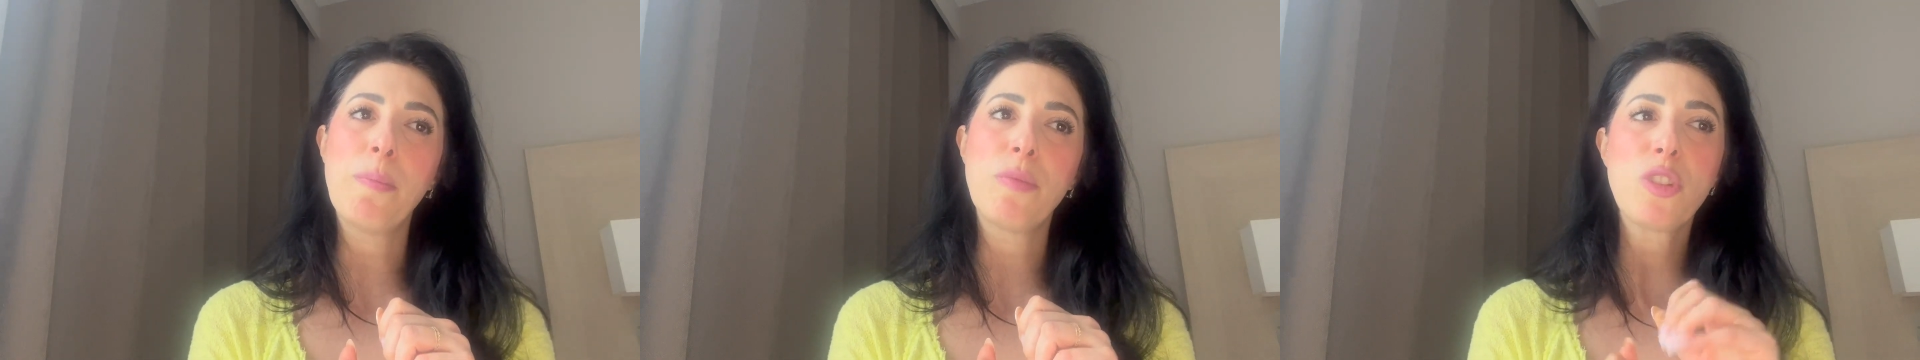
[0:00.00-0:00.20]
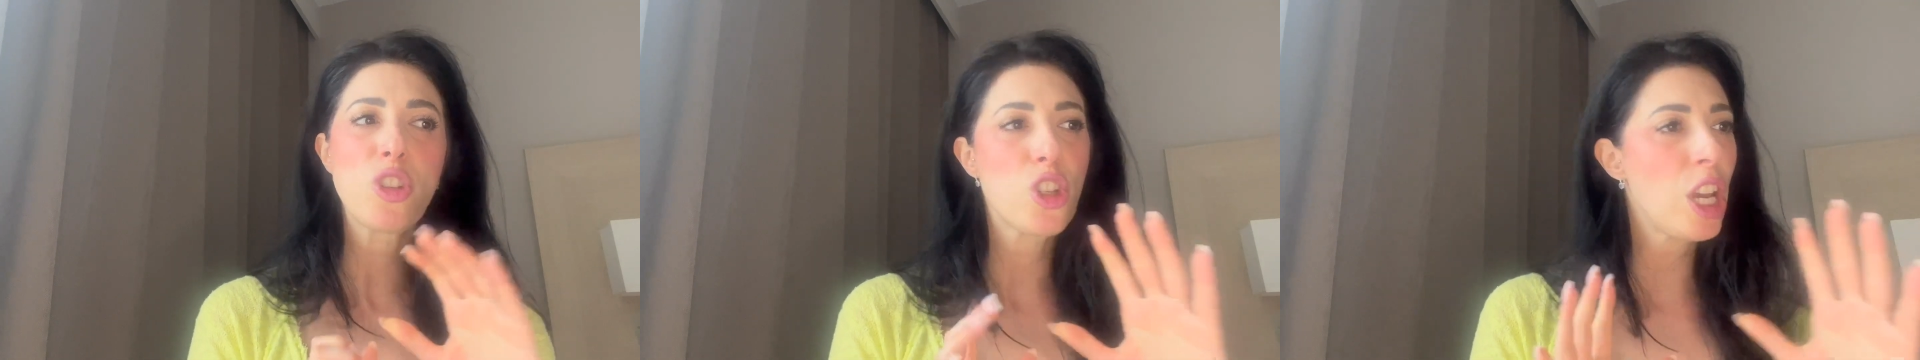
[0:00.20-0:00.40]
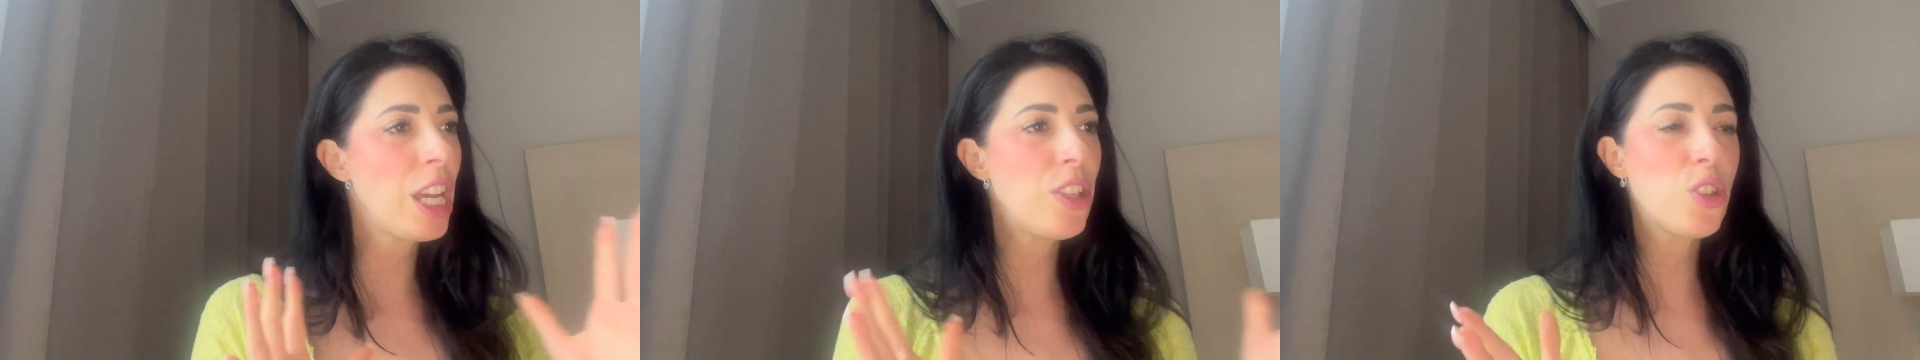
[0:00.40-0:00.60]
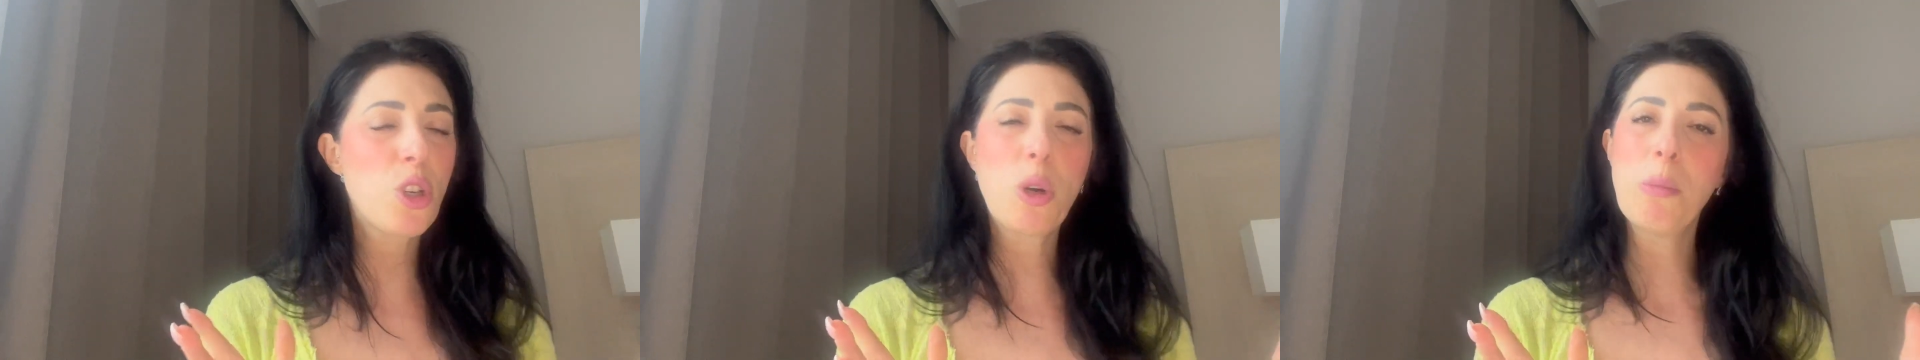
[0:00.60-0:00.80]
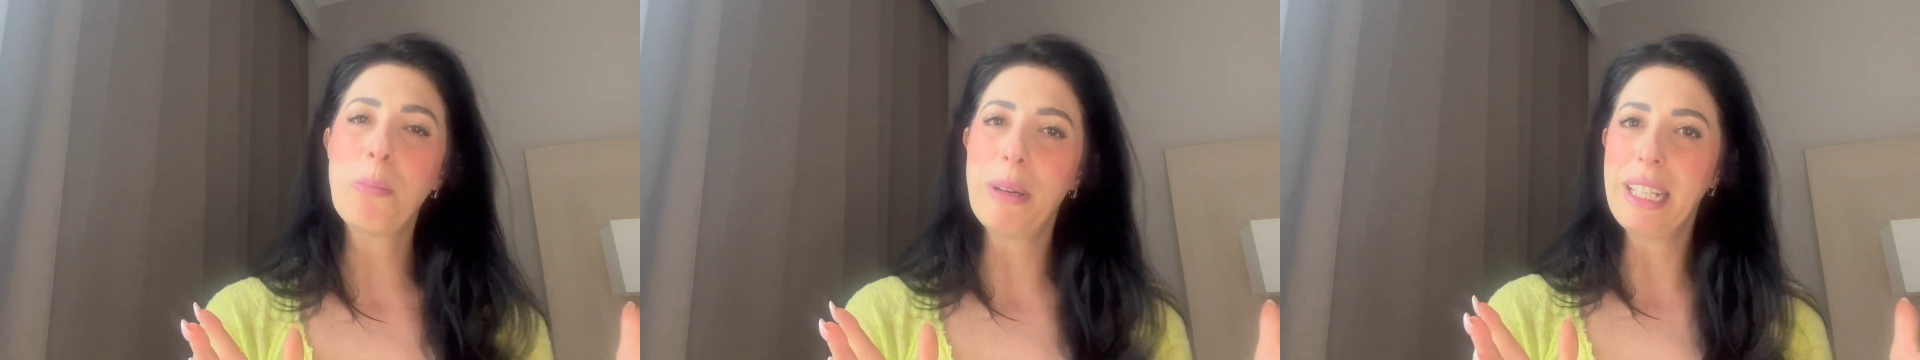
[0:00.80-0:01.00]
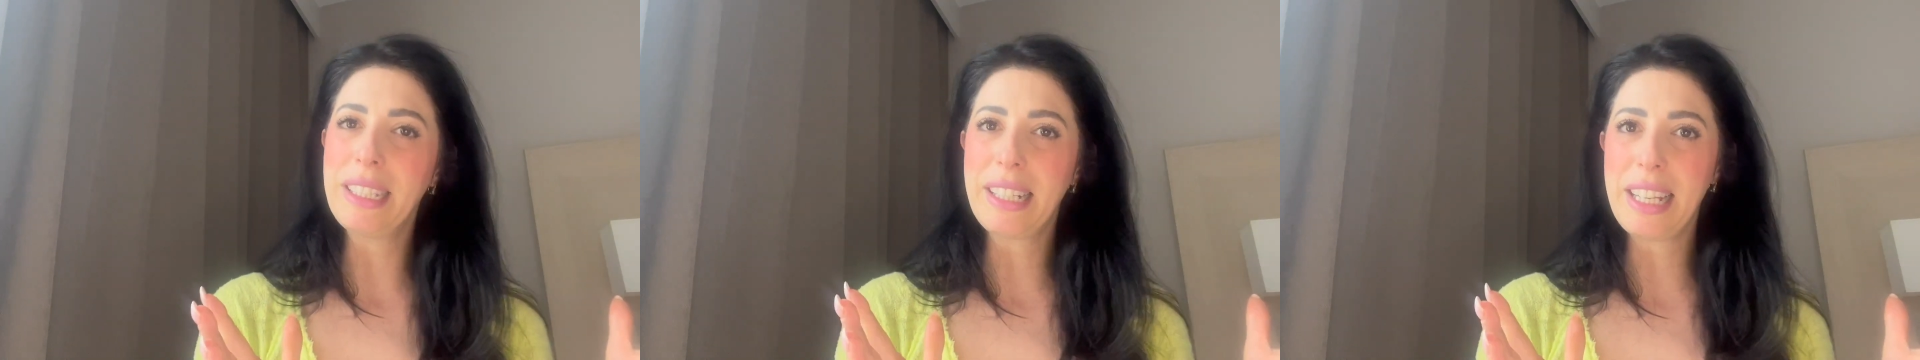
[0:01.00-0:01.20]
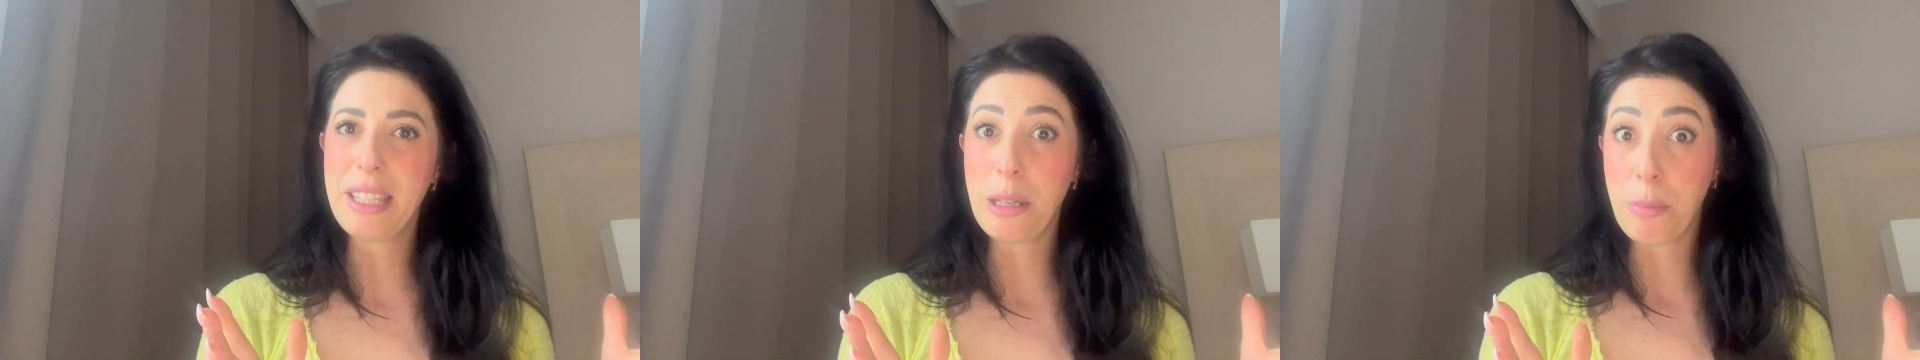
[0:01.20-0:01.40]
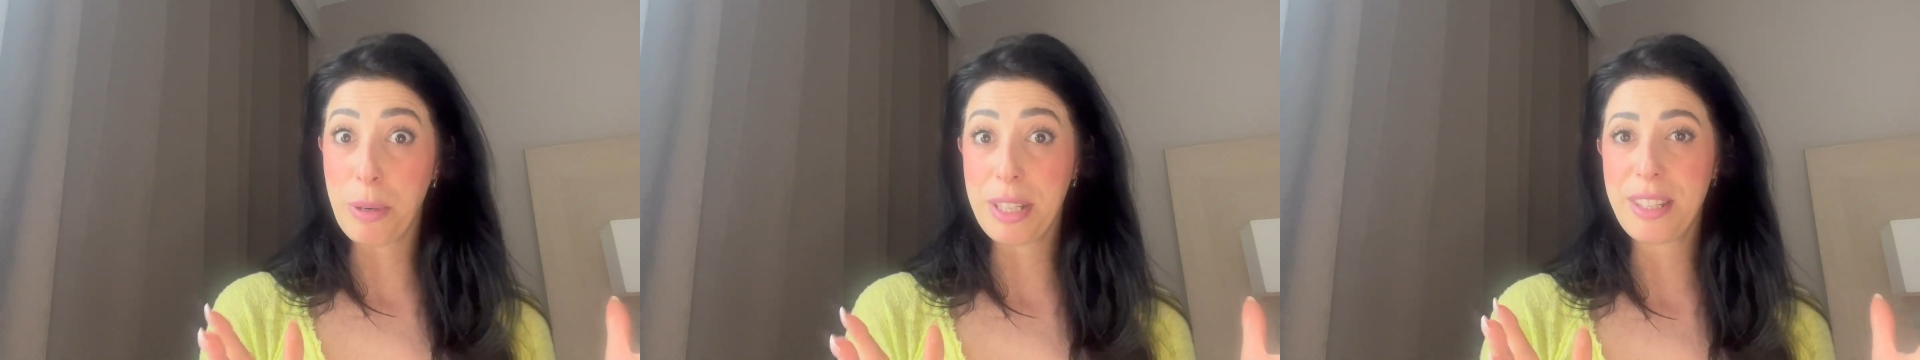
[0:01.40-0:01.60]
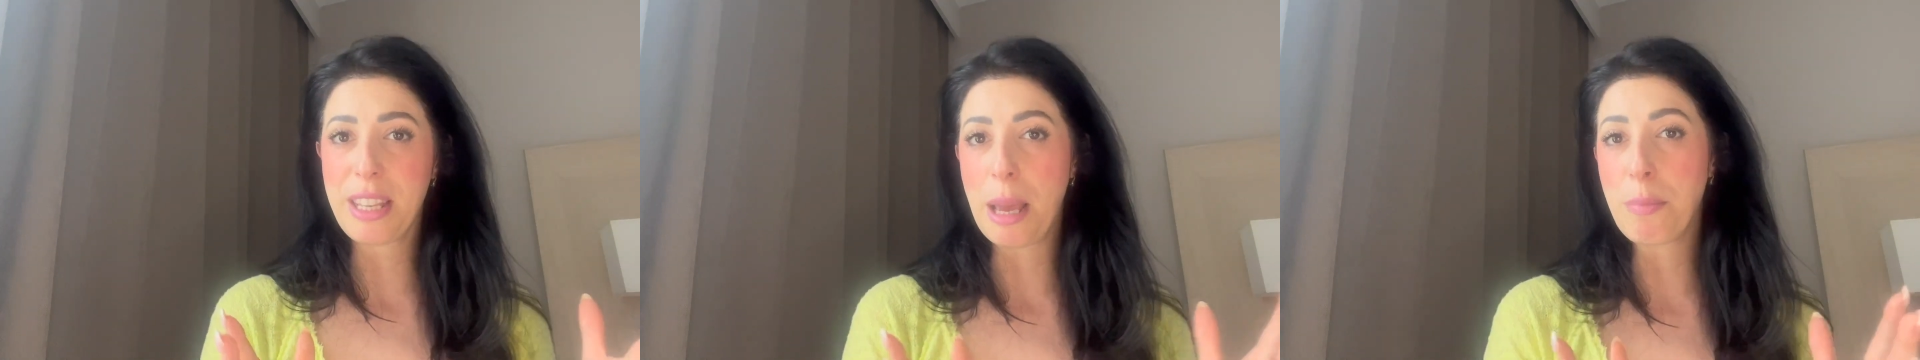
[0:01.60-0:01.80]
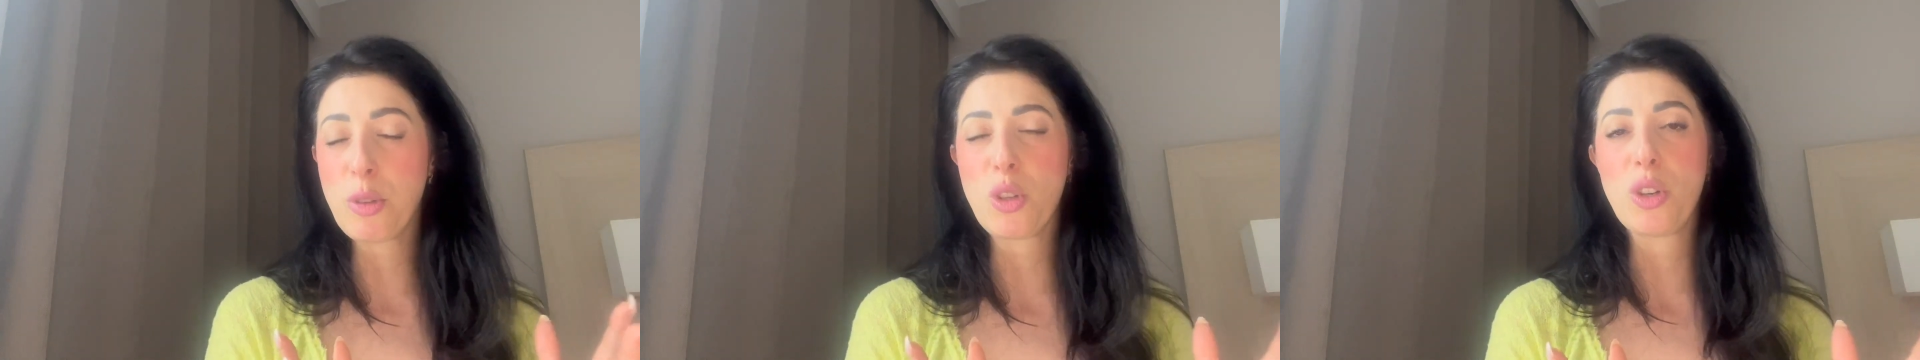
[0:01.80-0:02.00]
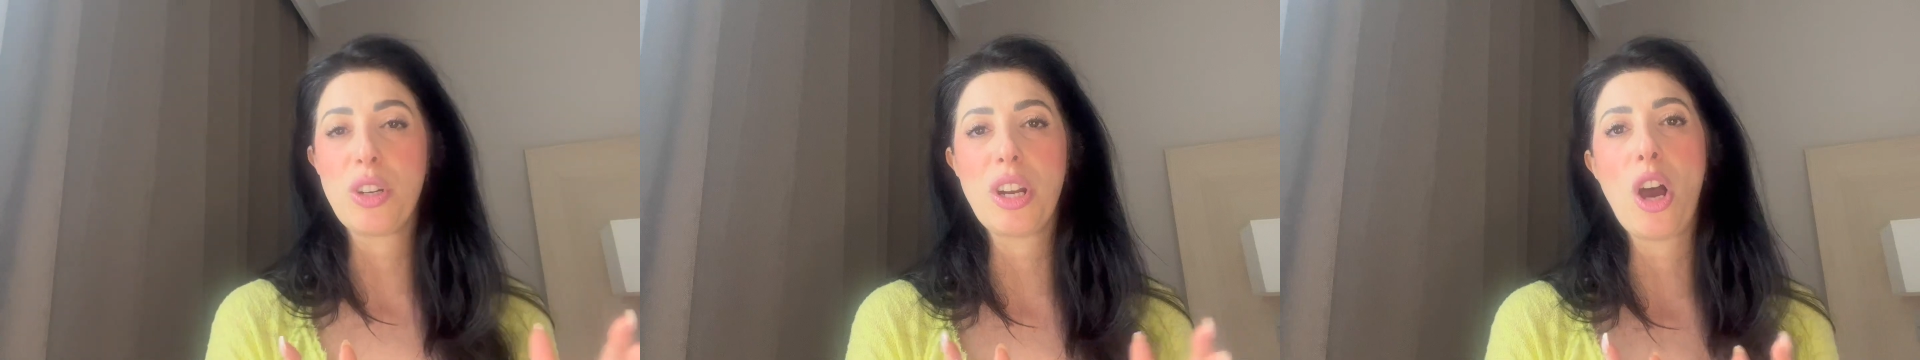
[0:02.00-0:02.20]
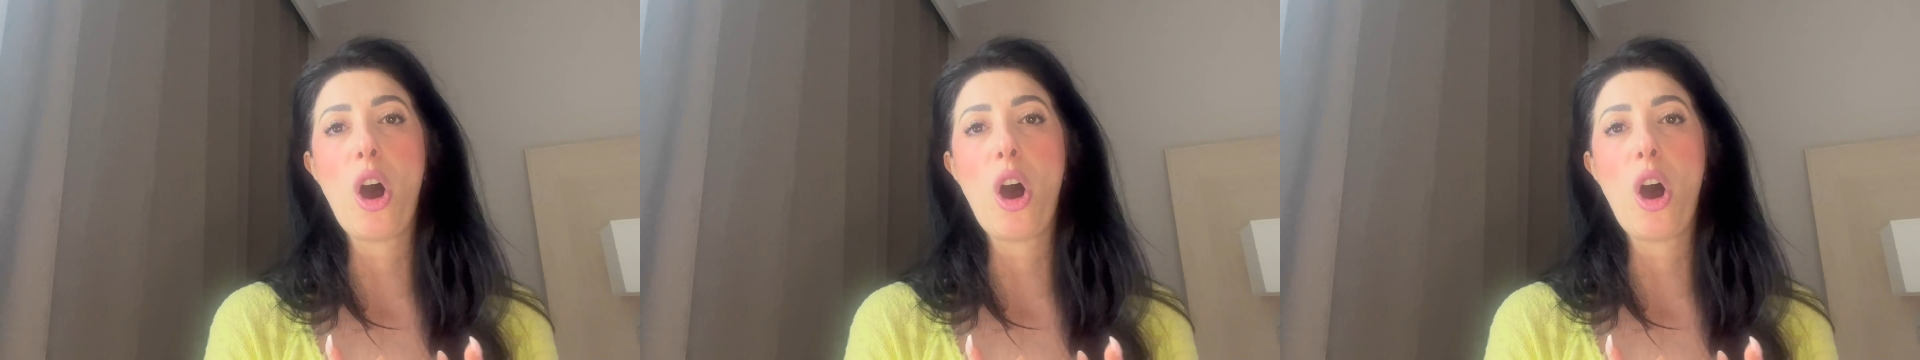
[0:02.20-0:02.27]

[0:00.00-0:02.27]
change completely the perception